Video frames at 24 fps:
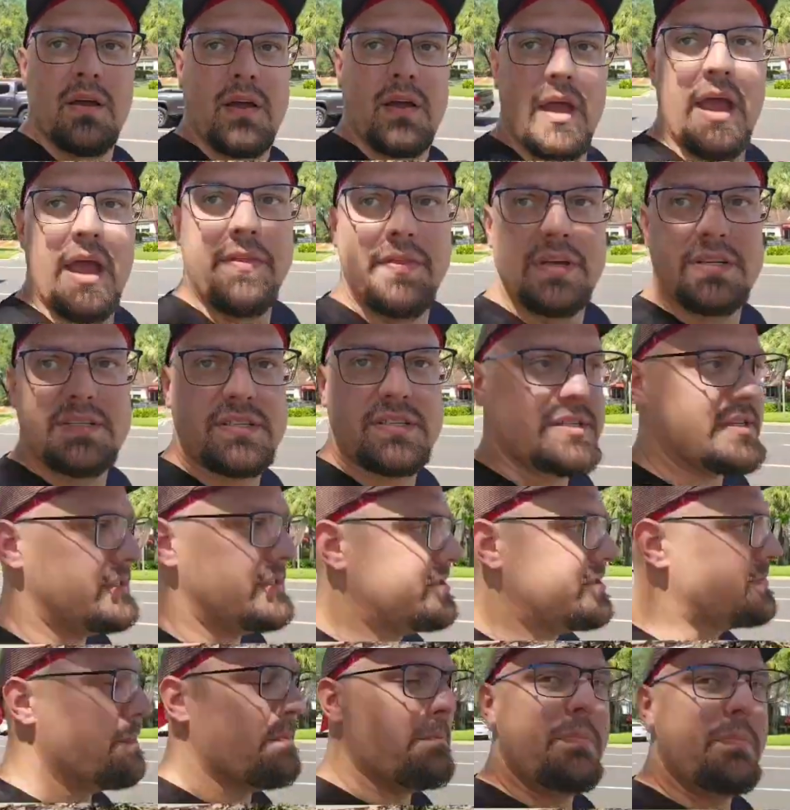And this is
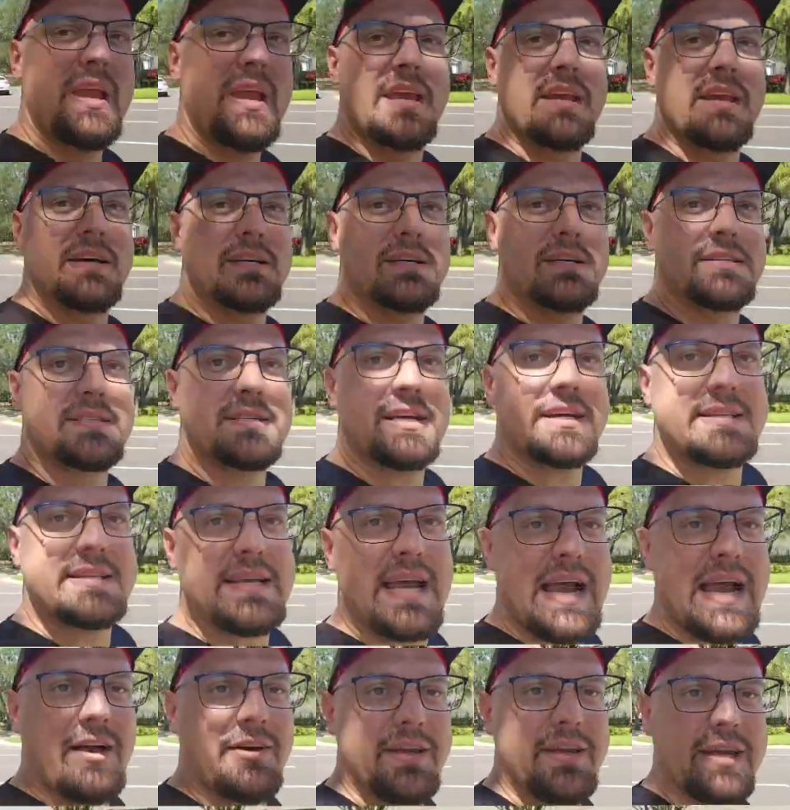Mia's
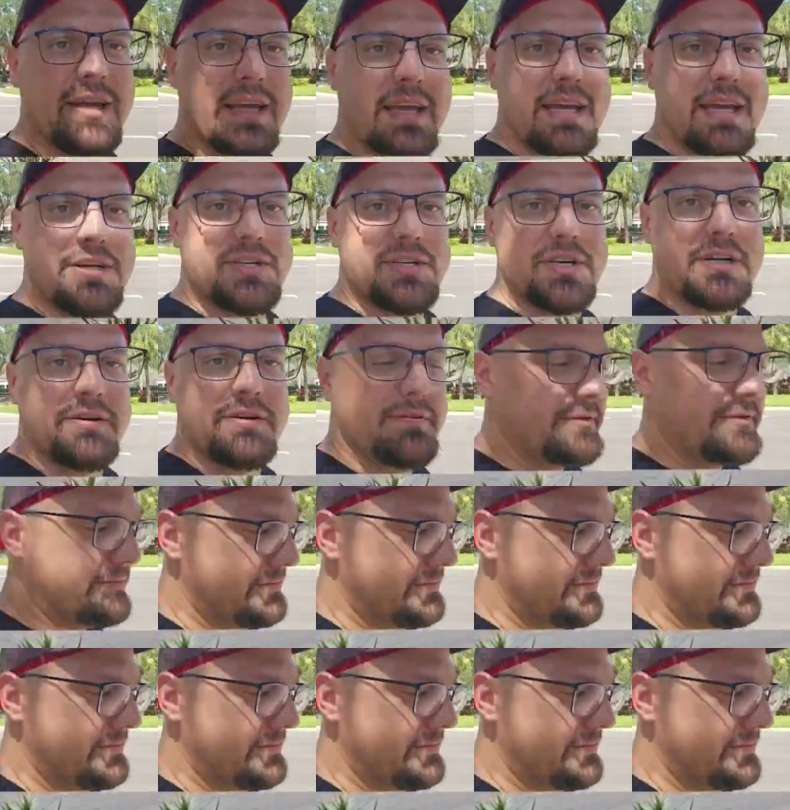Italian Kitchen.